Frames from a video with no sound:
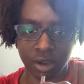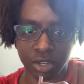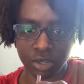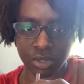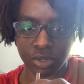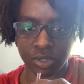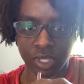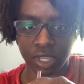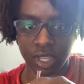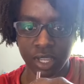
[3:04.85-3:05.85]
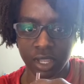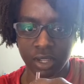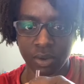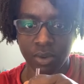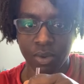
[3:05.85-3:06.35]
you using
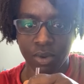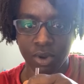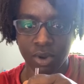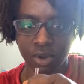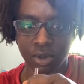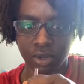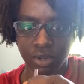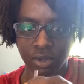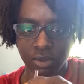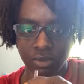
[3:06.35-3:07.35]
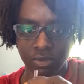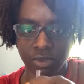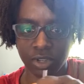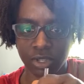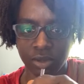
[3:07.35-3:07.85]
it for
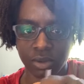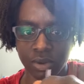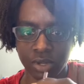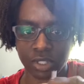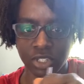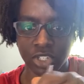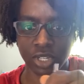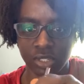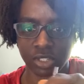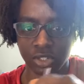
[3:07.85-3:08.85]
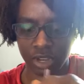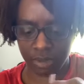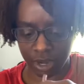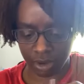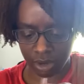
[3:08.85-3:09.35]
you, or is it just straight
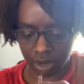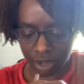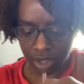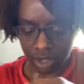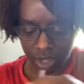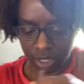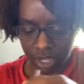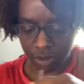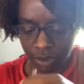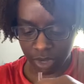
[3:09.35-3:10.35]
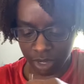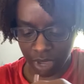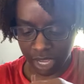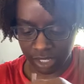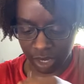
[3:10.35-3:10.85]
powder? Tell me what you
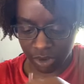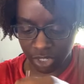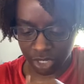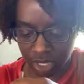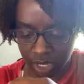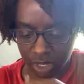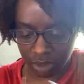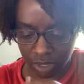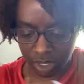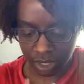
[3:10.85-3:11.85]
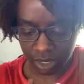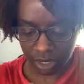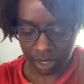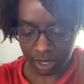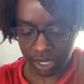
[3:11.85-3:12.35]
asked that question again, Yoli.
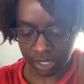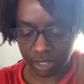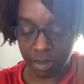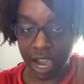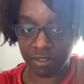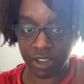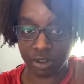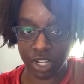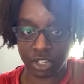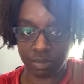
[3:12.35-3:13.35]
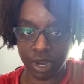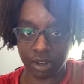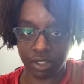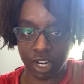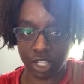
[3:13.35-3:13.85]
This is my foundation
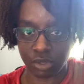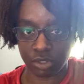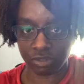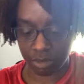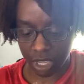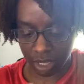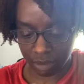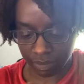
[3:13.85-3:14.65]
powder that I use for me.